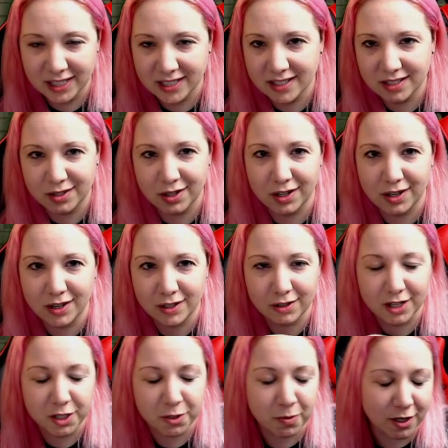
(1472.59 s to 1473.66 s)
sister and her
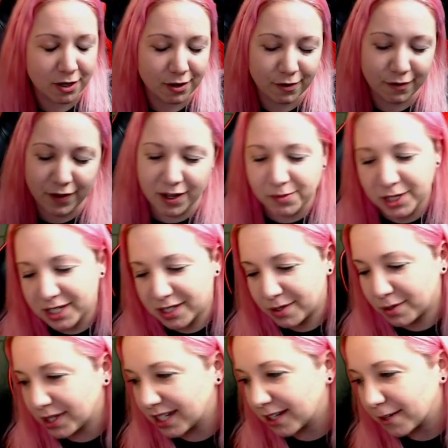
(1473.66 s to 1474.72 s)
husband and her family,
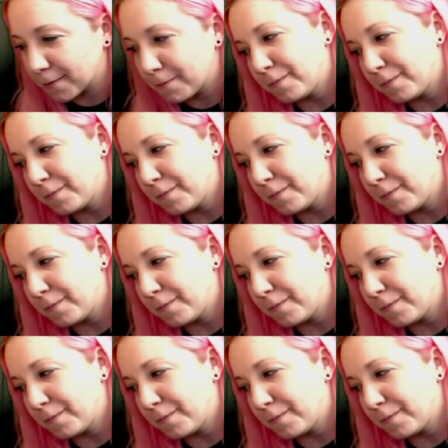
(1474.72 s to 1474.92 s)
so, like,